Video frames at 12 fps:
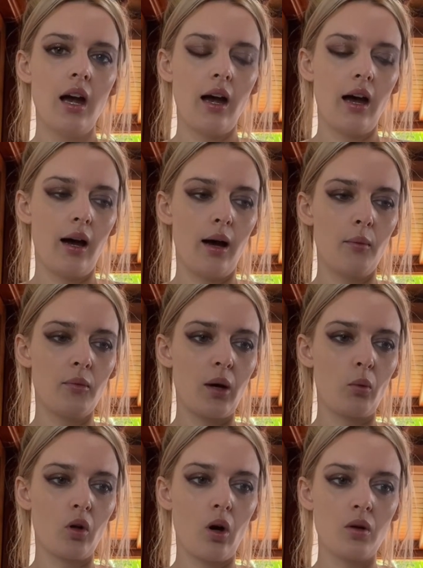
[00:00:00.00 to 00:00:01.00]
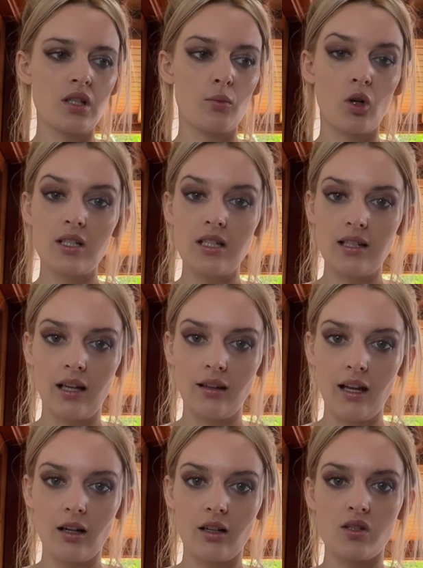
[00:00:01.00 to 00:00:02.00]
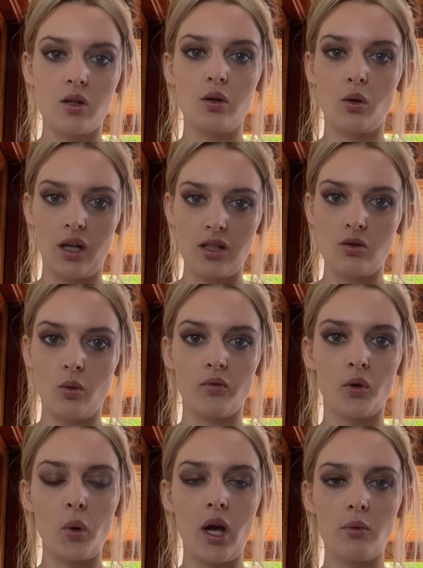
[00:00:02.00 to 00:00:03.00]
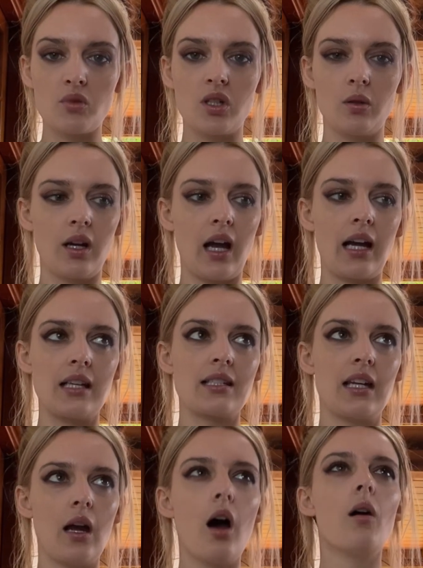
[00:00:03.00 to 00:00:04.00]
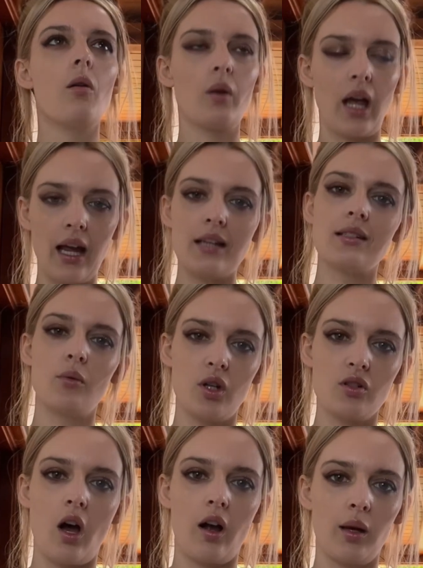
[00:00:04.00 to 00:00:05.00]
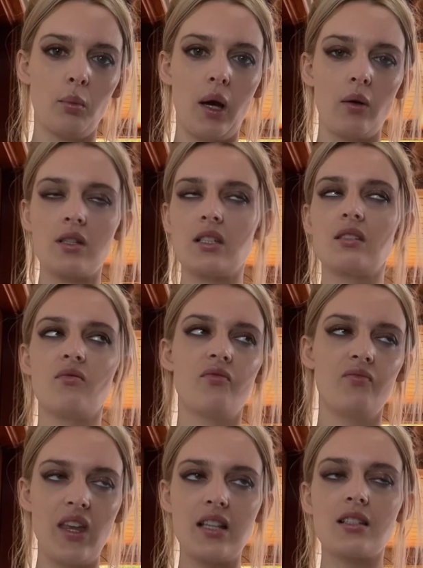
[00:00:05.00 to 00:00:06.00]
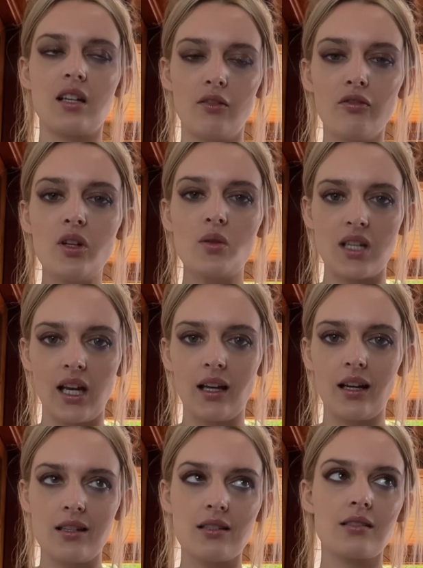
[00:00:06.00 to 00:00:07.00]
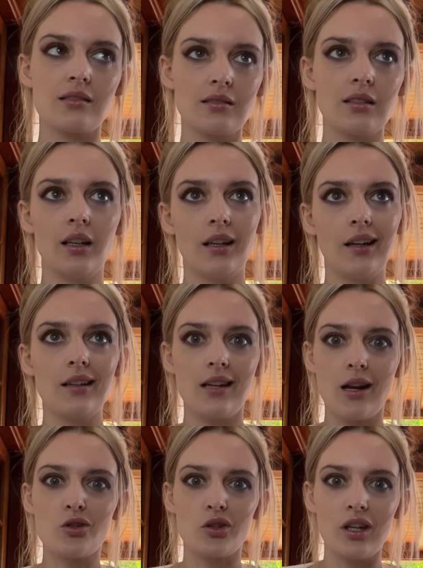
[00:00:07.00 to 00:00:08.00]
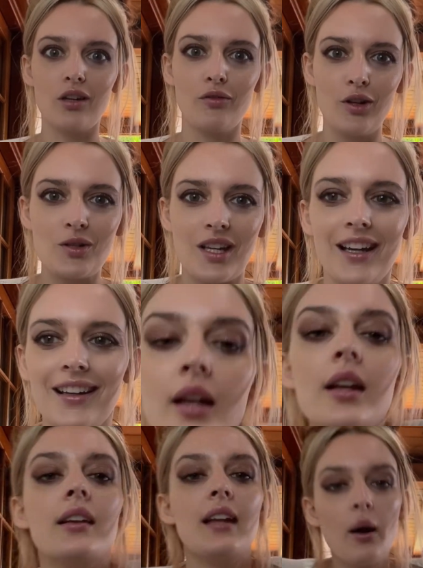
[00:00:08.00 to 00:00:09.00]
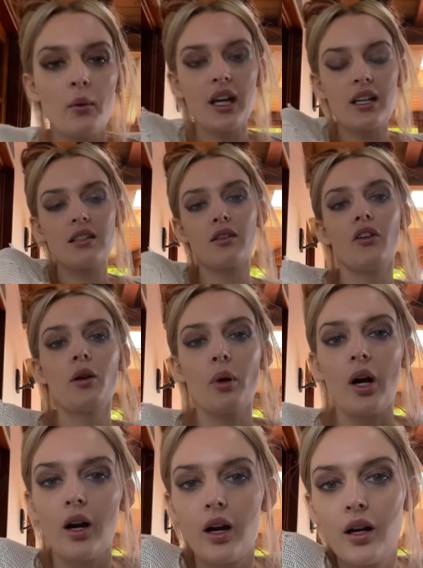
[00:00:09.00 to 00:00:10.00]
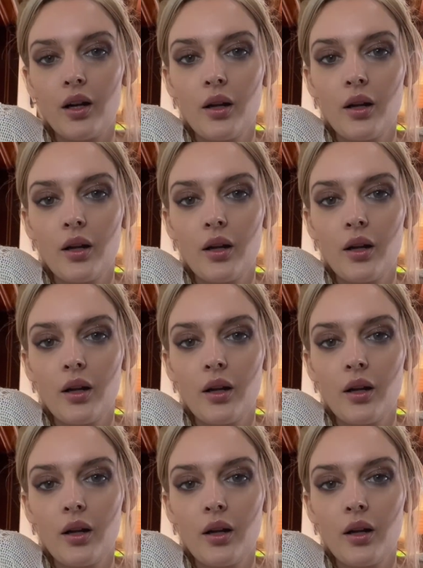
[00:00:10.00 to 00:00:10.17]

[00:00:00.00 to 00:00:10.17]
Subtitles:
That we'll go into more detail later, so you don't get too overwhelmed, so you can kind of see, oh, okay, I see what you're talking about, because it's confusing, and it's intentionally confusing. Now we get to the fun part.